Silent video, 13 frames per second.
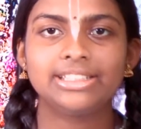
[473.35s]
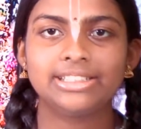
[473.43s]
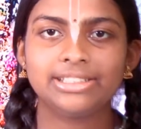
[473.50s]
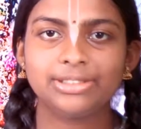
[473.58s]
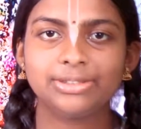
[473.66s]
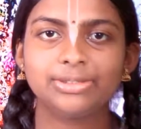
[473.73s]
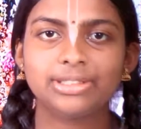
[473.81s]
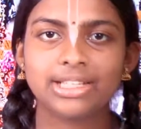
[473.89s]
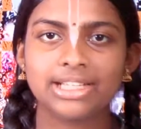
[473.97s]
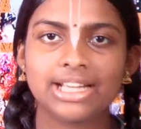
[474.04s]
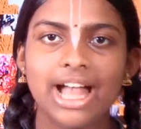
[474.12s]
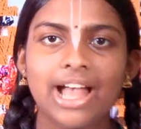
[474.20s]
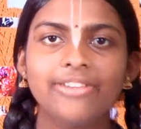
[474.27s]
uh, took
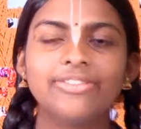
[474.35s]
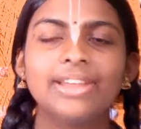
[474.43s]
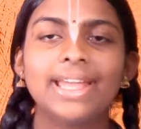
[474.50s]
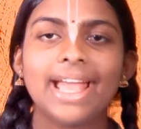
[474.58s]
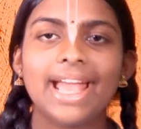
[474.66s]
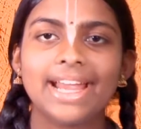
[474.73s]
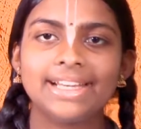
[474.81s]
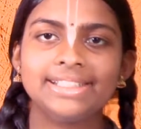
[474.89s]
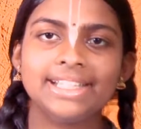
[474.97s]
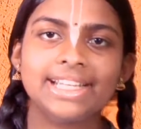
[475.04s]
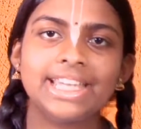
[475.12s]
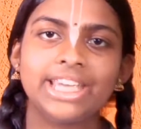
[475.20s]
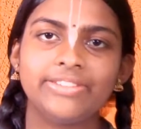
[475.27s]
a calf
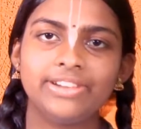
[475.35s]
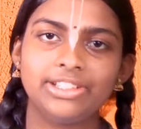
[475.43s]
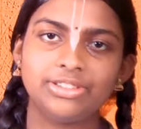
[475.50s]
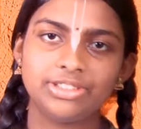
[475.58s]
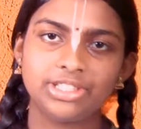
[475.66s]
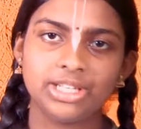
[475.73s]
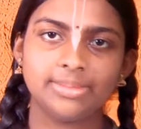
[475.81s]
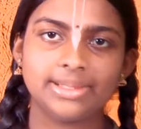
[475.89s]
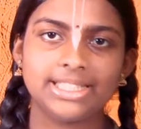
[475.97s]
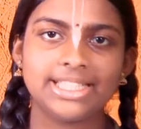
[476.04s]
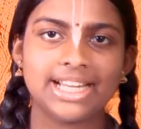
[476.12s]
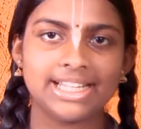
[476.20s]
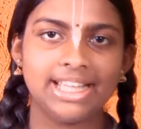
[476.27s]
and they gave it to
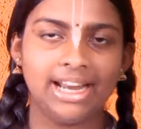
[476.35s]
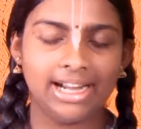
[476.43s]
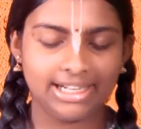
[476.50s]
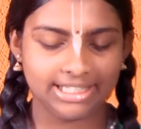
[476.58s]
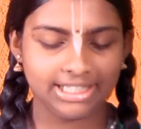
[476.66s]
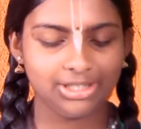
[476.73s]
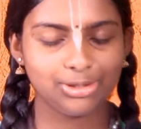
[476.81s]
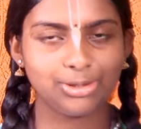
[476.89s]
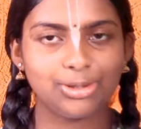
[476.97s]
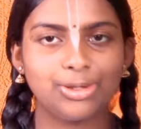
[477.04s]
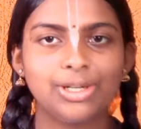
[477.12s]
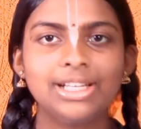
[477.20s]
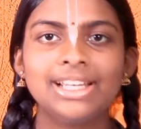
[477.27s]
Srimati Radharani
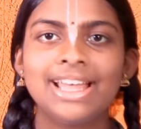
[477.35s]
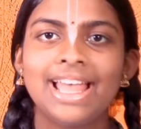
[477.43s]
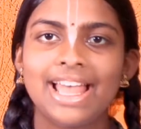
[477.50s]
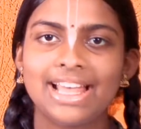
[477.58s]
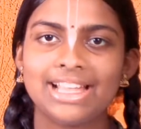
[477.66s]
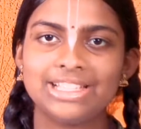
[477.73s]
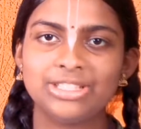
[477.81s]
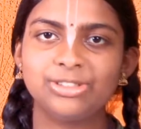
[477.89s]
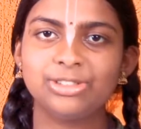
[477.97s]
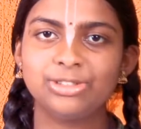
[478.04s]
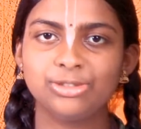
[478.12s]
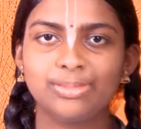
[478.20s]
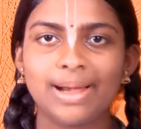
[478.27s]
to hold as
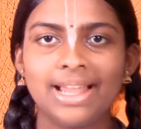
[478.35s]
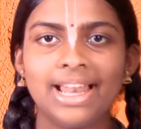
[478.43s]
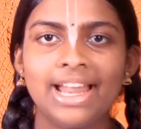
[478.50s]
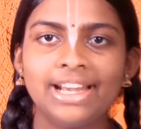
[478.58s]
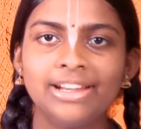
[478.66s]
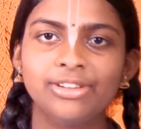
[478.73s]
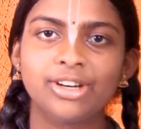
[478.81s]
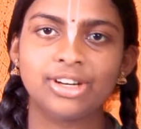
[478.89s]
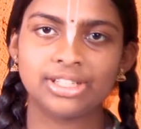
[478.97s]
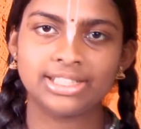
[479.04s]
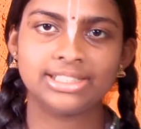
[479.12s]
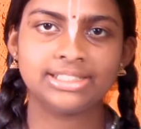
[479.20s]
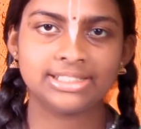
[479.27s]
though Subal had
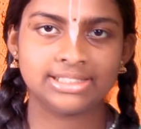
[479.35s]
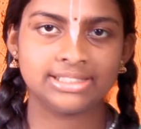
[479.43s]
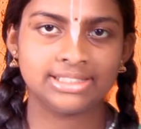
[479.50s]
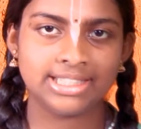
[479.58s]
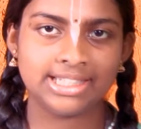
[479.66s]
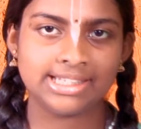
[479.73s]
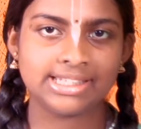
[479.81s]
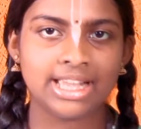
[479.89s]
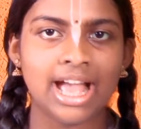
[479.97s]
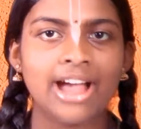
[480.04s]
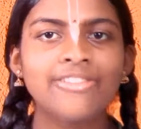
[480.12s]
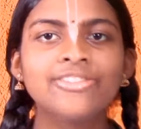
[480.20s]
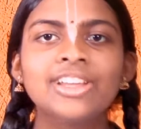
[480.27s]
got uh, his
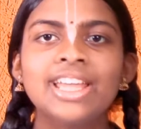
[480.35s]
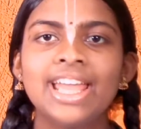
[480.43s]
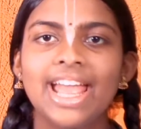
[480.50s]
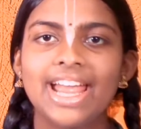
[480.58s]
calf.